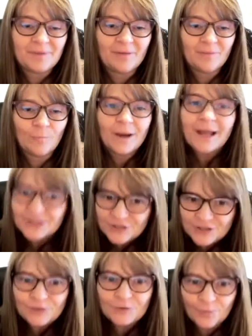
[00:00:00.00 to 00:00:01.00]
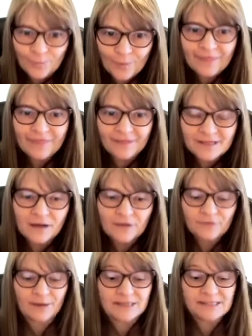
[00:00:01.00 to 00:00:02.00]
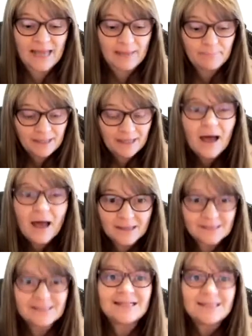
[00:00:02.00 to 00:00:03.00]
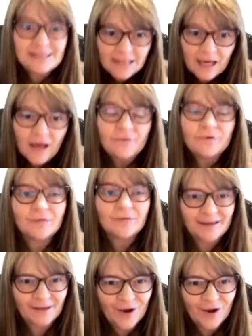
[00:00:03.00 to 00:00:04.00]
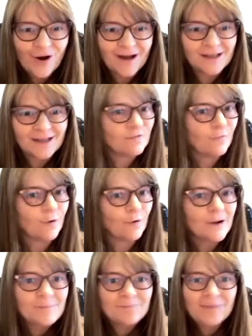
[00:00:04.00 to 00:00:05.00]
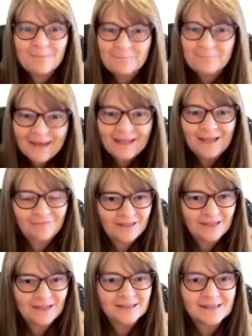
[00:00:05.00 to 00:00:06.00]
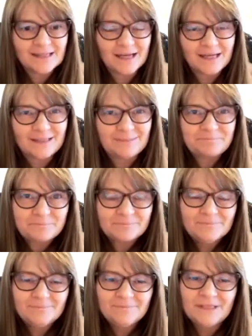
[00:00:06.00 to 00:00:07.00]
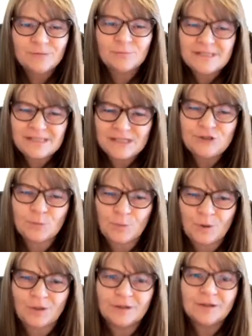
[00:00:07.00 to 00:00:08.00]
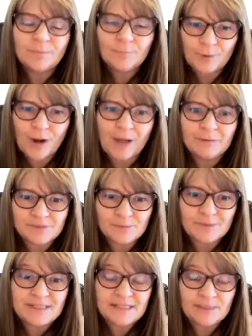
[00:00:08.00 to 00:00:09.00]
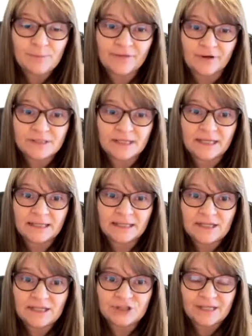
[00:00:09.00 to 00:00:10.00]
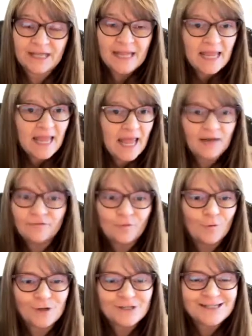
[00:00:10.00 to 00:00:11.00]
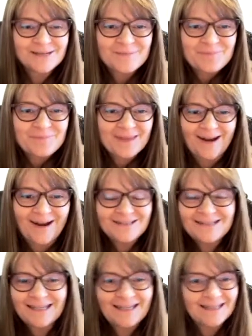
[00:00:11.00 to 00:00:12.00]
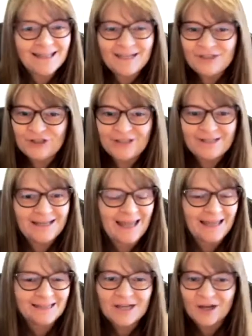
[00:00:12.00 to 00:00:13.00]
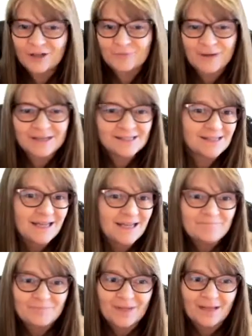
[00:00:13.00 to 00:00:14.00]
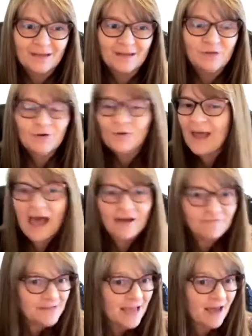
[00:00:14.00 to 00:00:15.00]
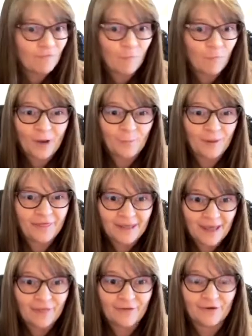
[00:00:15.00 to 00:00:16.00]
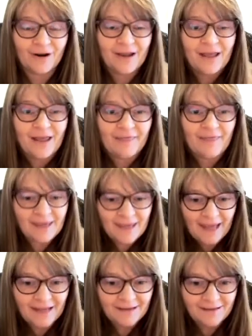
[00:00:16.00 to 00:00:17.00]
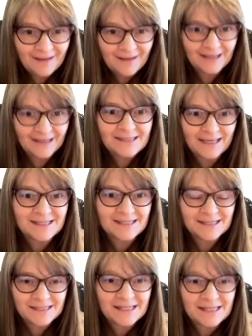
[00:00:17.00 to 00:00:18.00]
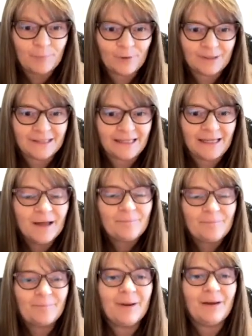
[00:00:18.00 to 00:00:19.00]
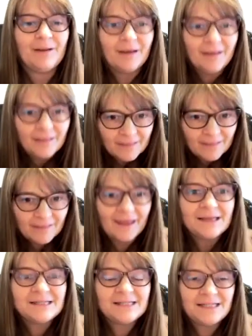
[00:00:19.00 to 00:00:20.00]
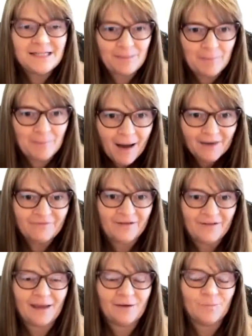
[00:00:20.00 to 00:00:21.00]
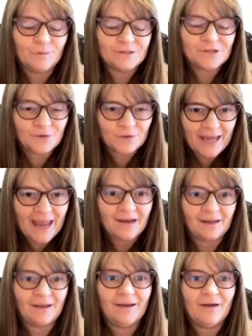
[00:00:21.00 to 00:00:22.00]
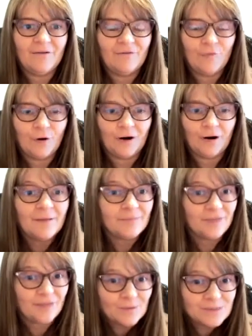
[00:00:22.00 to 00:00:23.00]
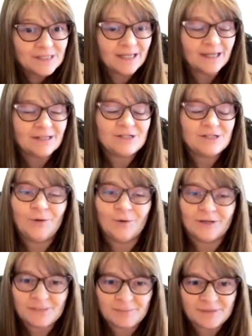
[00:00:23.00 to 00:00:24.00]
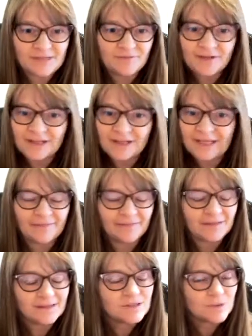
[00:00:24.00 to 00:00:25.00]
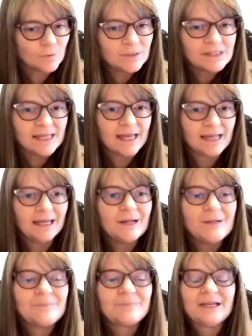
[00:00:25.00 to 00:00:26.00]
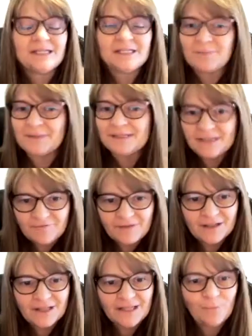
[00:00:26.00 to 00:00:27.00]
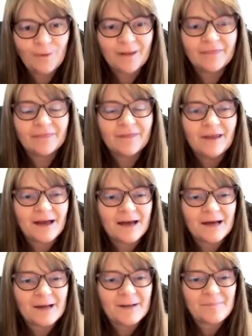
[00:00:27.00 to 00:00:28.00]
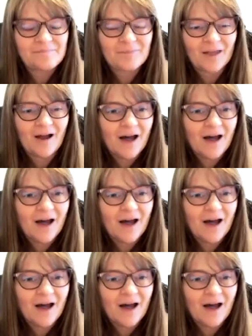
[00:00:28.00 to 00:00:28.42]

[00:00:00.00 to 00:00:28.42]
what I do with the tongue thrust, and because it's the underlying cause for many of these residual problems we see with articulation. And of course, articulation and tongue thrust, you don't have to have one with the other. They can exist separately, but the STT modified was created for those kids who are specifically in the school setting, specifically with on